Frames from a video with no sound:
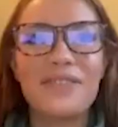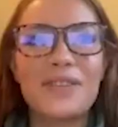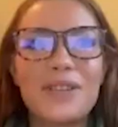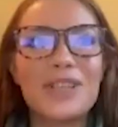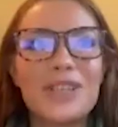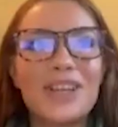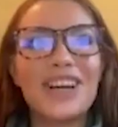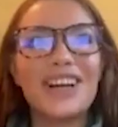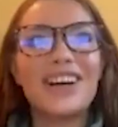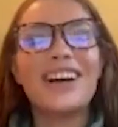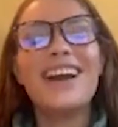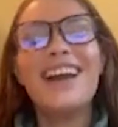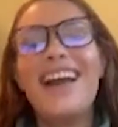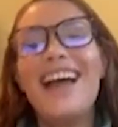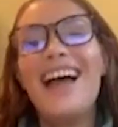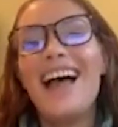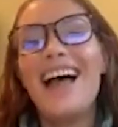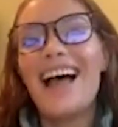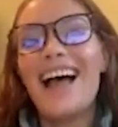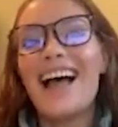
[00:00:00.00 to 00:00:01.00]
for sure.
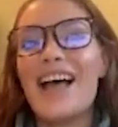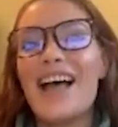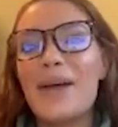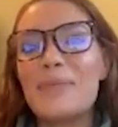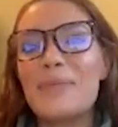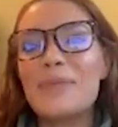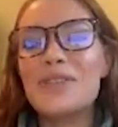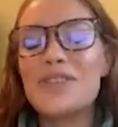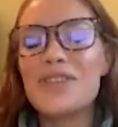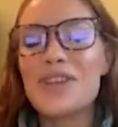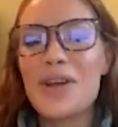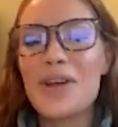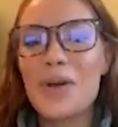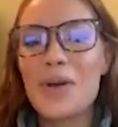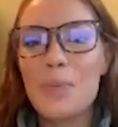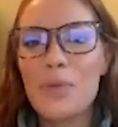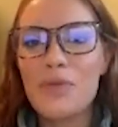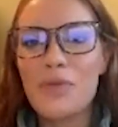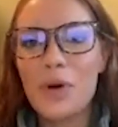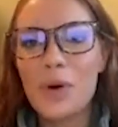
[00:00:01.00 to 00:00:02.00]

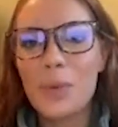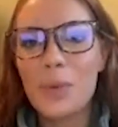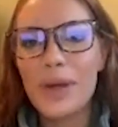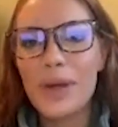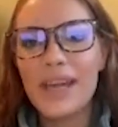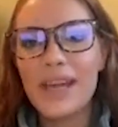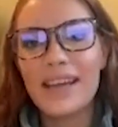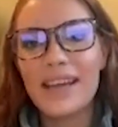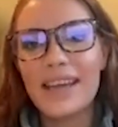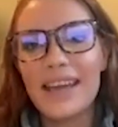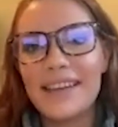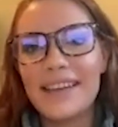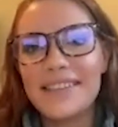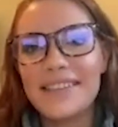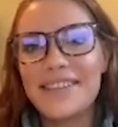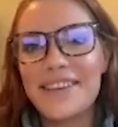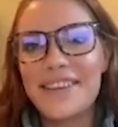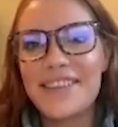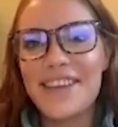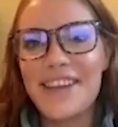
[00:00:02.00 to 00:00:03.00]
So before we get
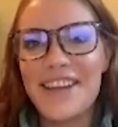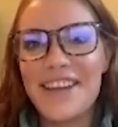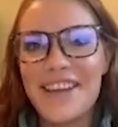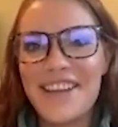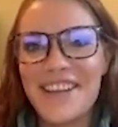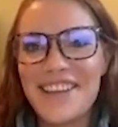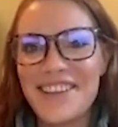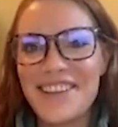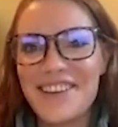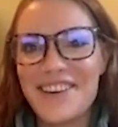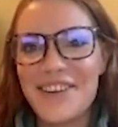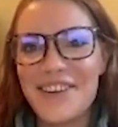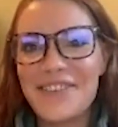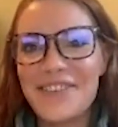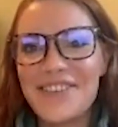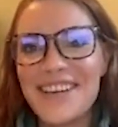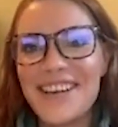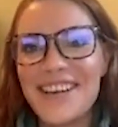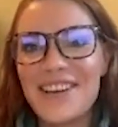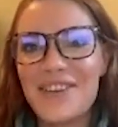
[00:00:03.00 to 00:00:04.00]
into the,
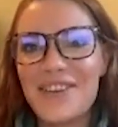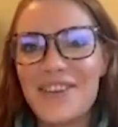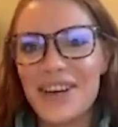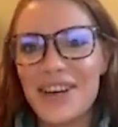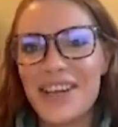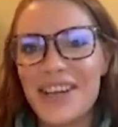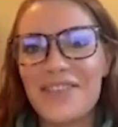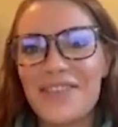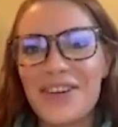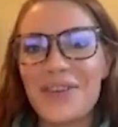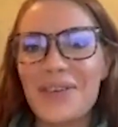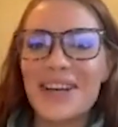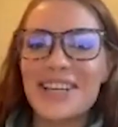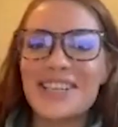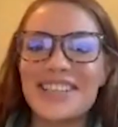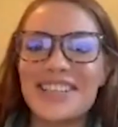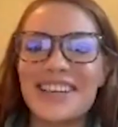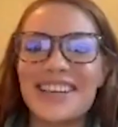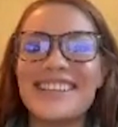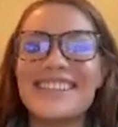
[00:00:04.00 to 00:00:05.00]
nitty gritty of our
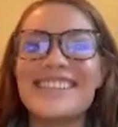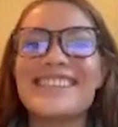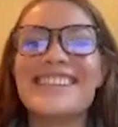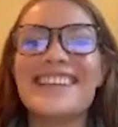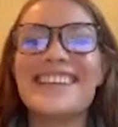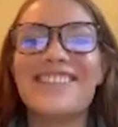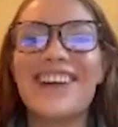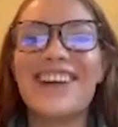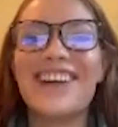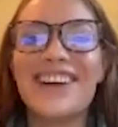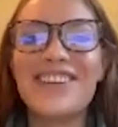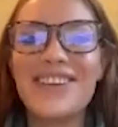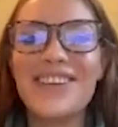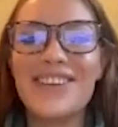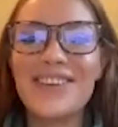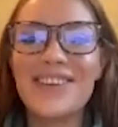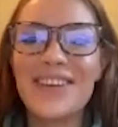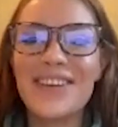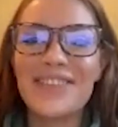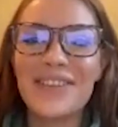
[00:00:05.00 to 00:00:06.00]
questions, why don't
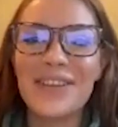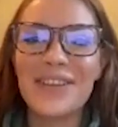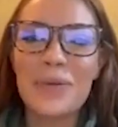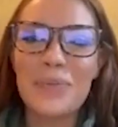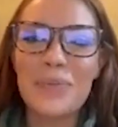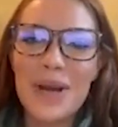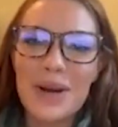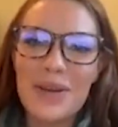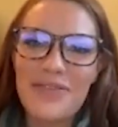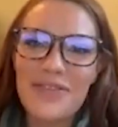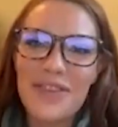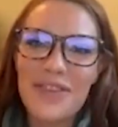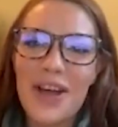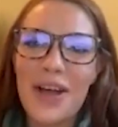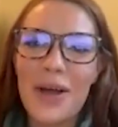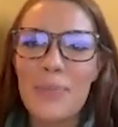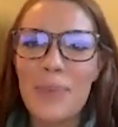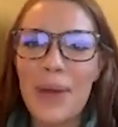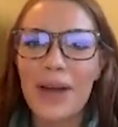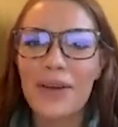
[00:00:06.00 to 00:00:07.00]
you give a little bit of
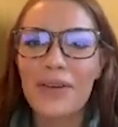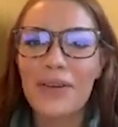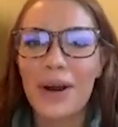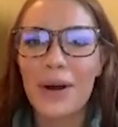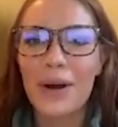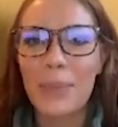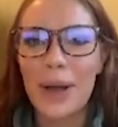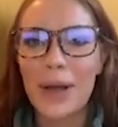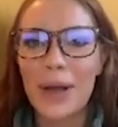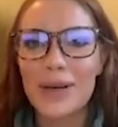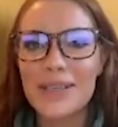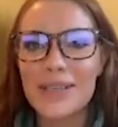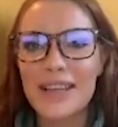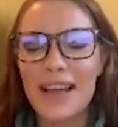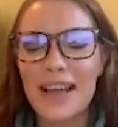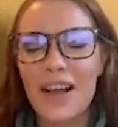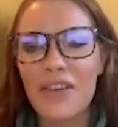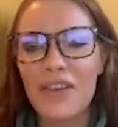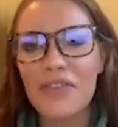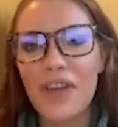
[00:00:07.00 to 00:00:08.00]
a background about
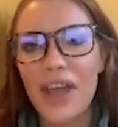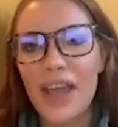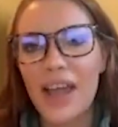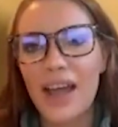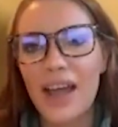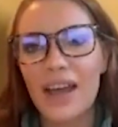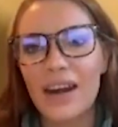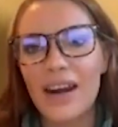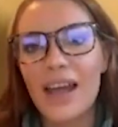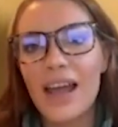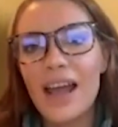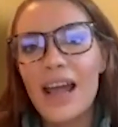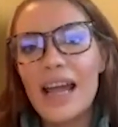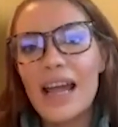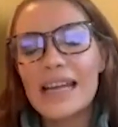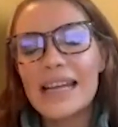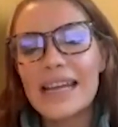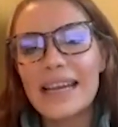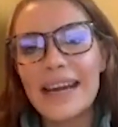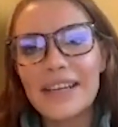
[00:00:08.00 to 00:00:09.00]
yourself and
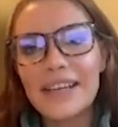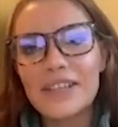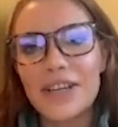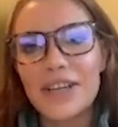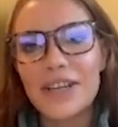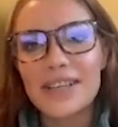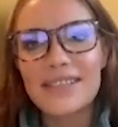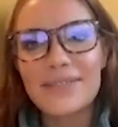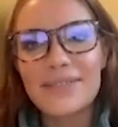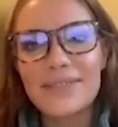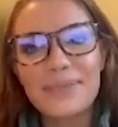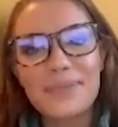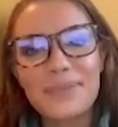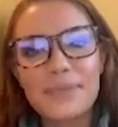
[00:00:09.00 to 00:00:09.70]
Konnectryx?